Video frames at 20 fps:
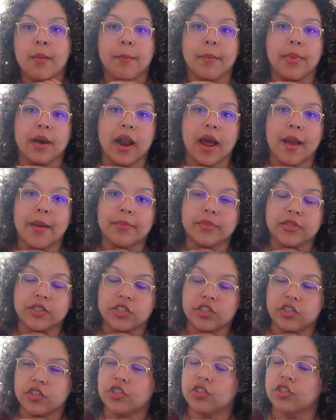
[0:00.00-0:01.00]
But I'm
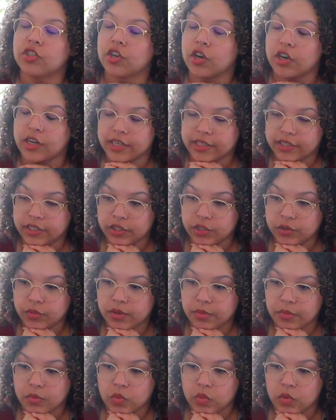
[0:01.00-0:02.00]
starting to do
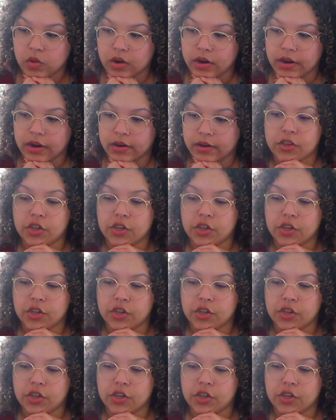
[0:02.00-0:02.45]
it more.